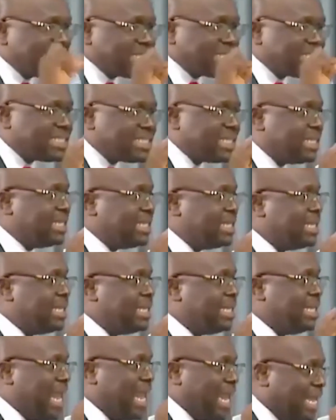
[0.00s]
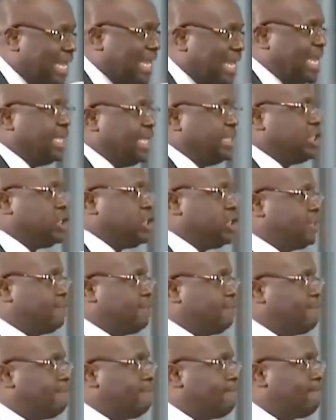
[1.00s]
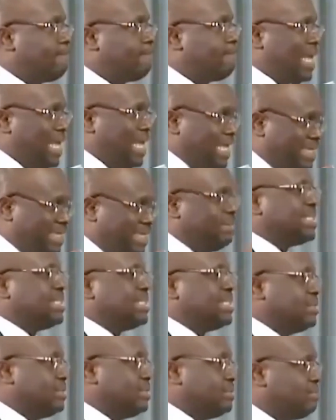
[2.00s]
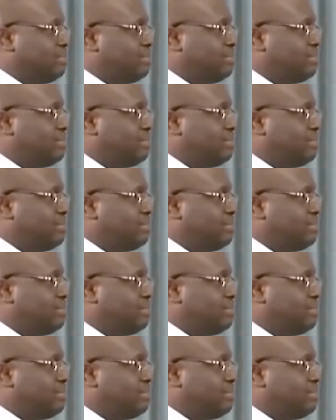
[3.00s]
Fixing the leakage is missing.